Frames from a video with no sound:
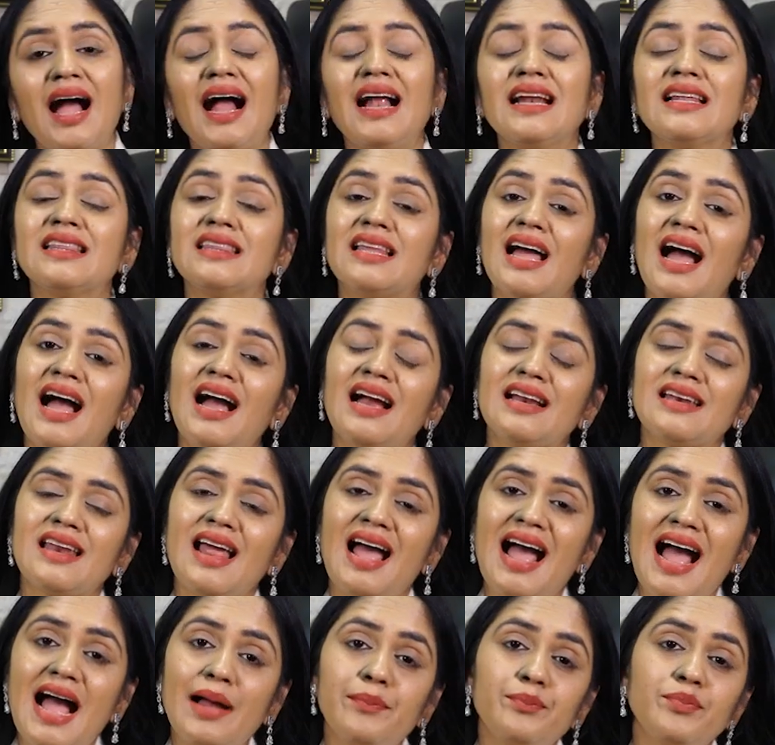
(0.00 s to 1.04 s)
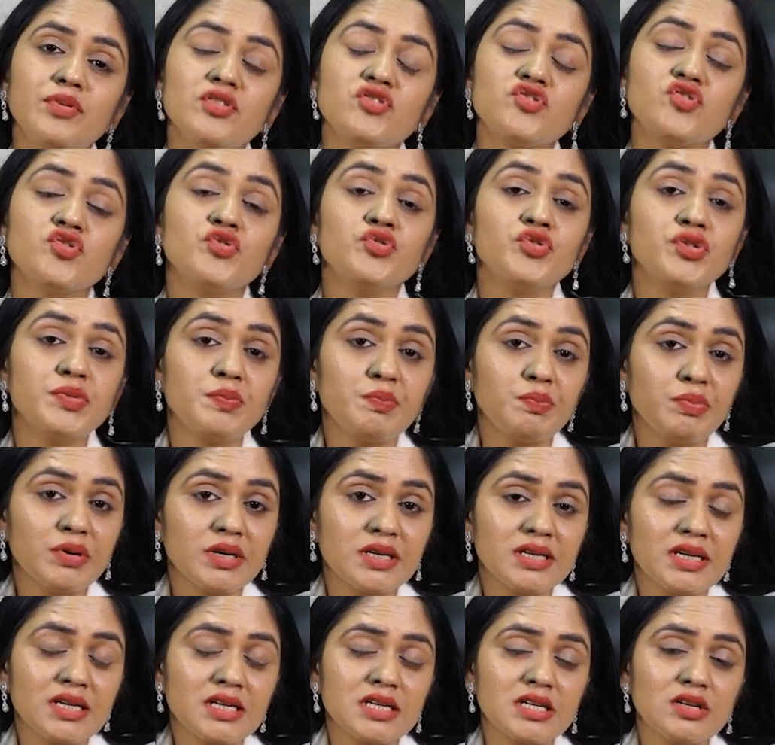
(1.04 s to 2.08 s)
and that happens
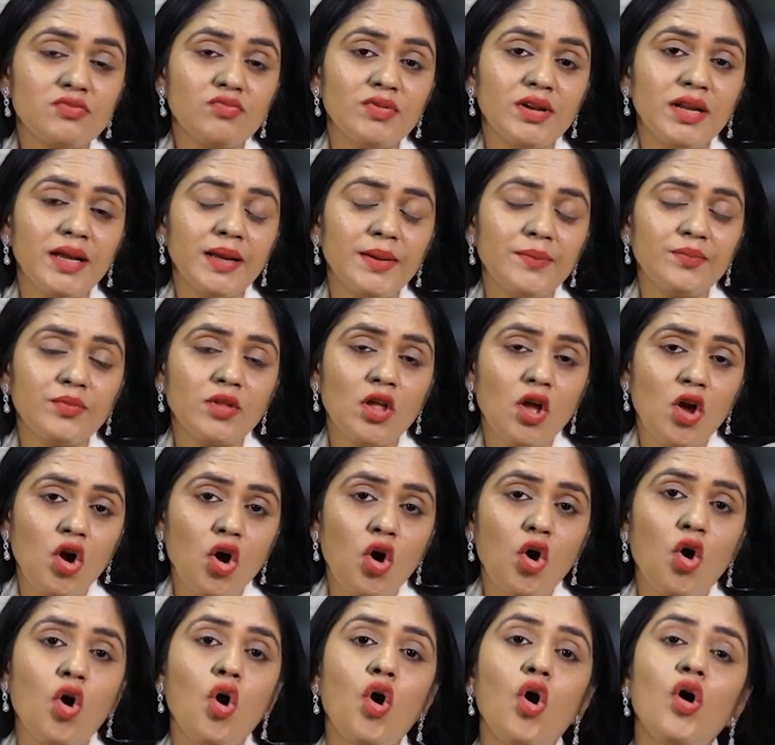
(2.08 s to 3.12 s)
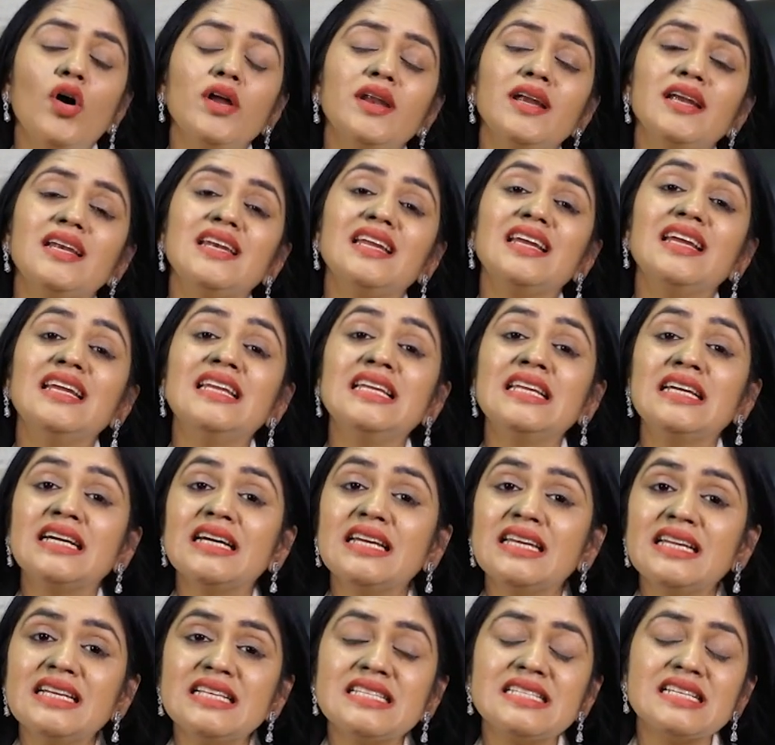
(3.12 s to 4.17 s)
repetitively, or it
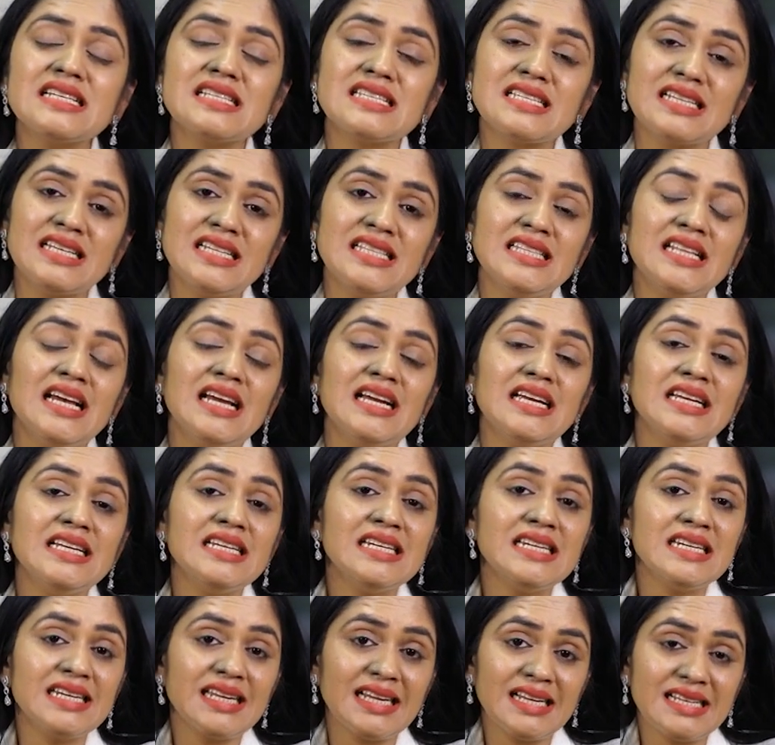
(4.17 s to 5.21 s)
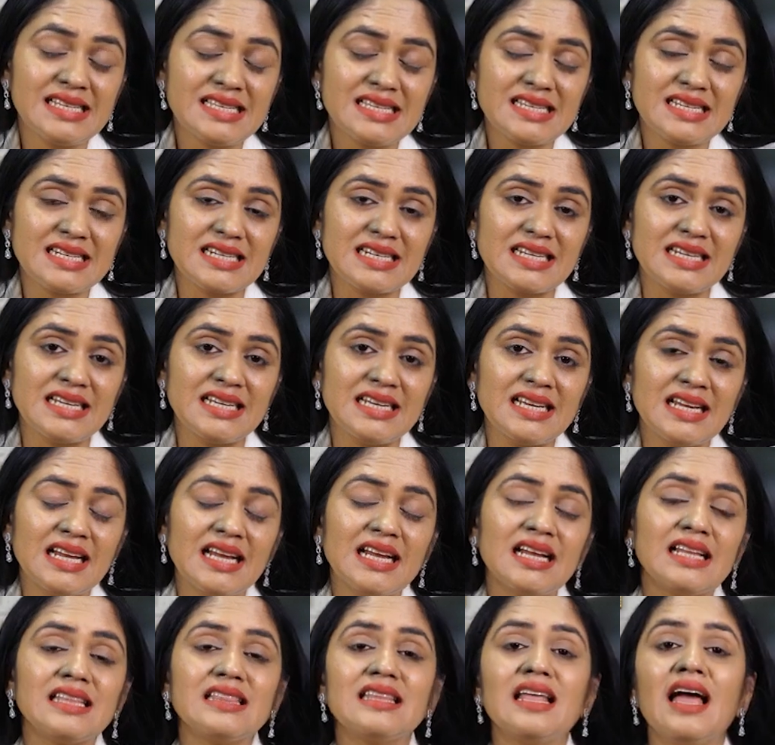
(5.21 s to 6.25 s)
increases in the intensity,
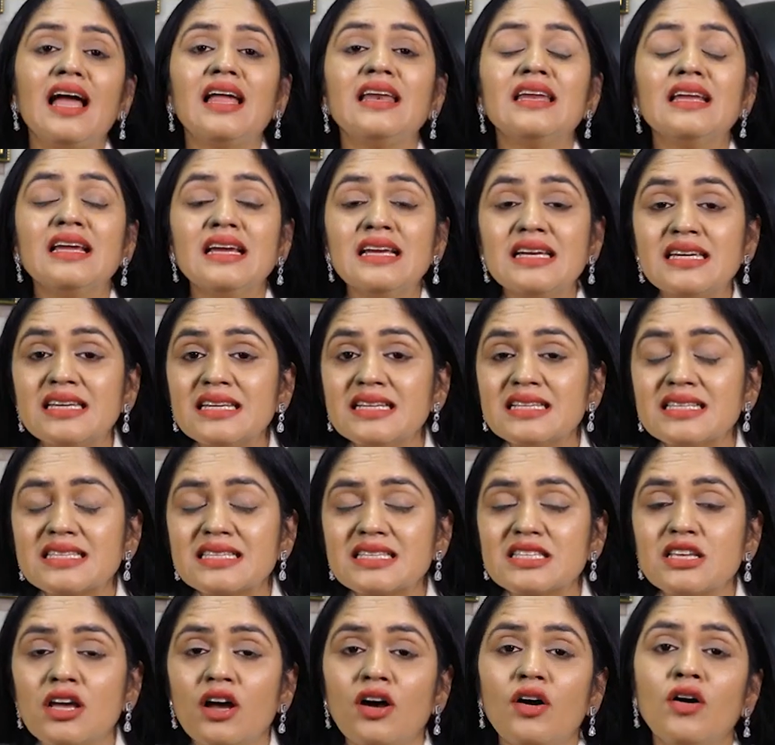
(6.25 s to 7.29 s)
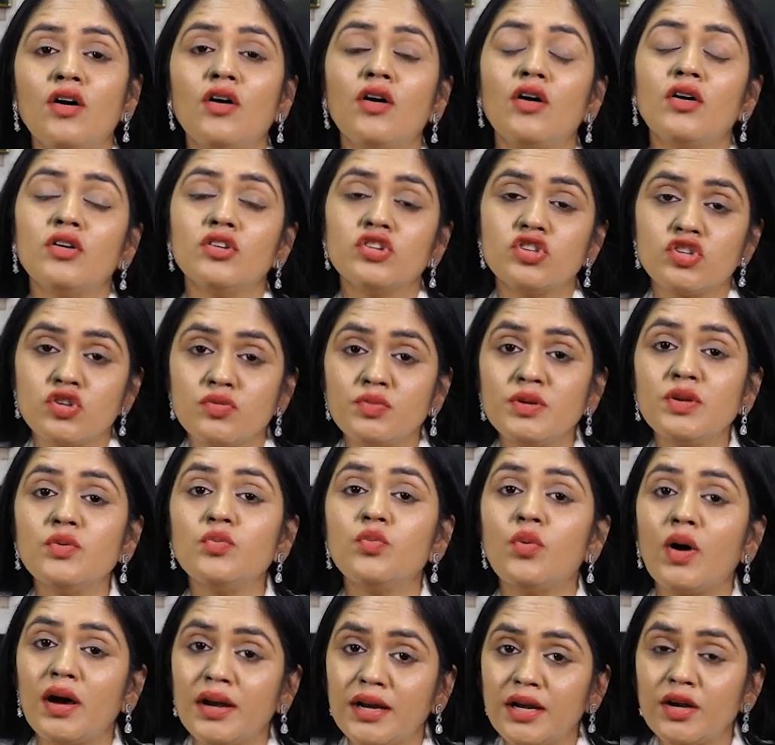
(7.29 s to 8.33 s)
then it is to be
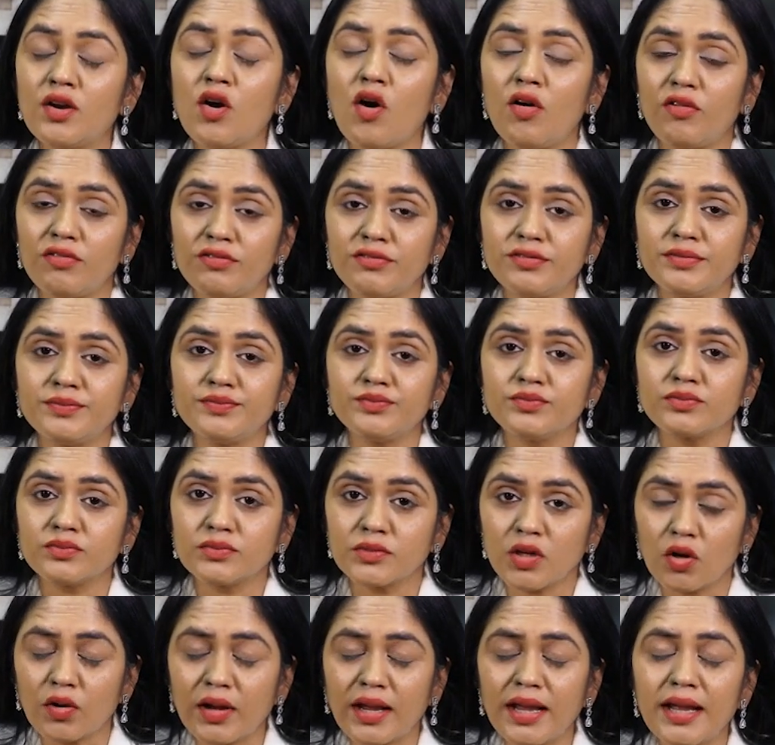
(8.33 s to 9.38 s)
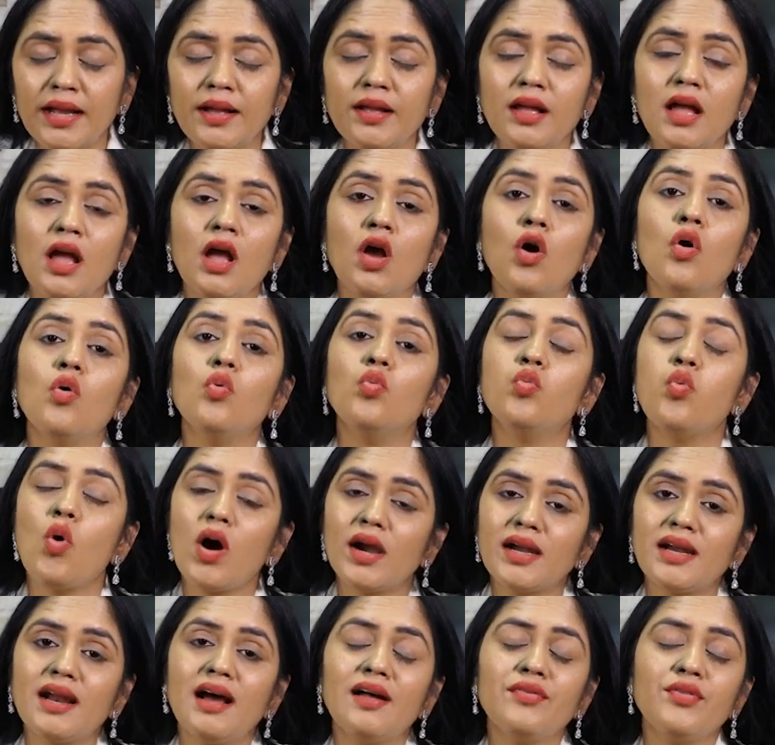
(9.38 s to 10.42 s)
worried of. Okay,
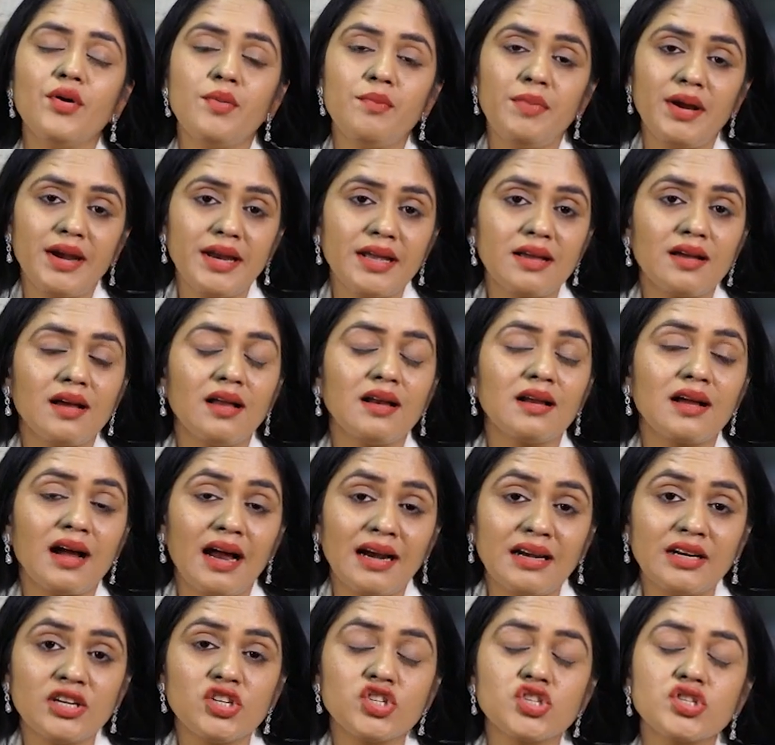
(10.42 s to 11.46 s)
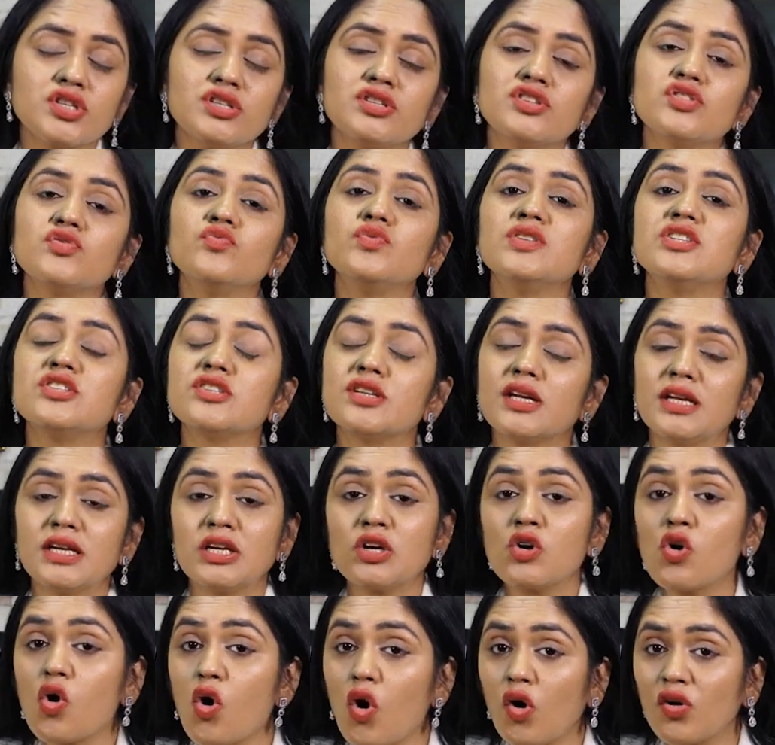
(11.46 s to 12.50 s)
what are the medical conditions which
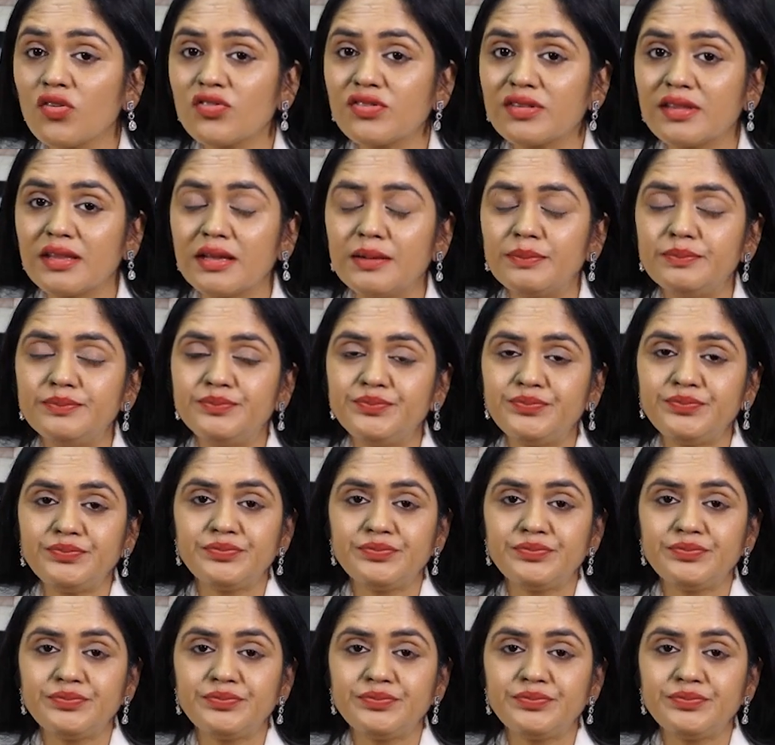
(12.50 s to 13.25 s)
can cause them?